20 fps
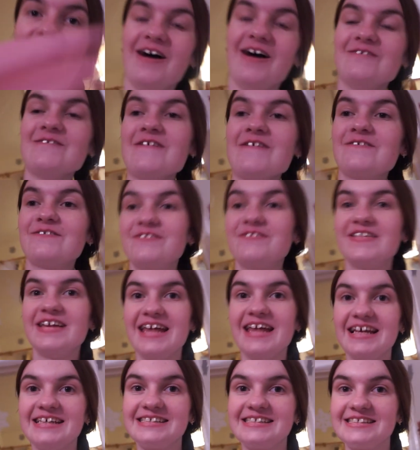We've
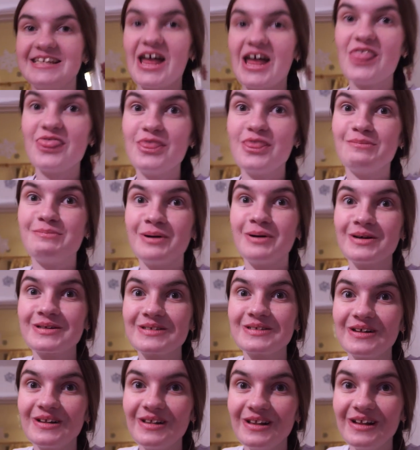finished the
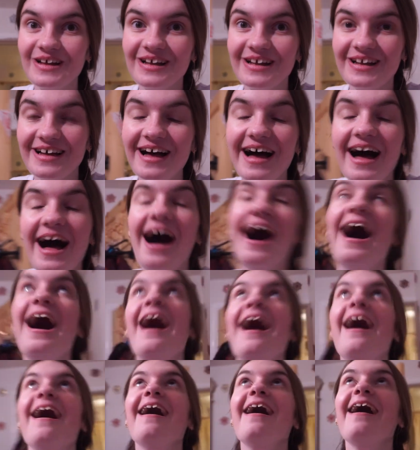puzzle.
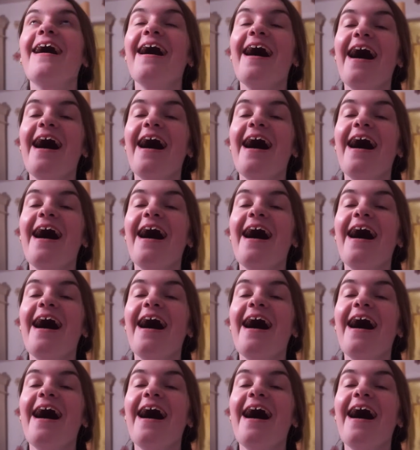I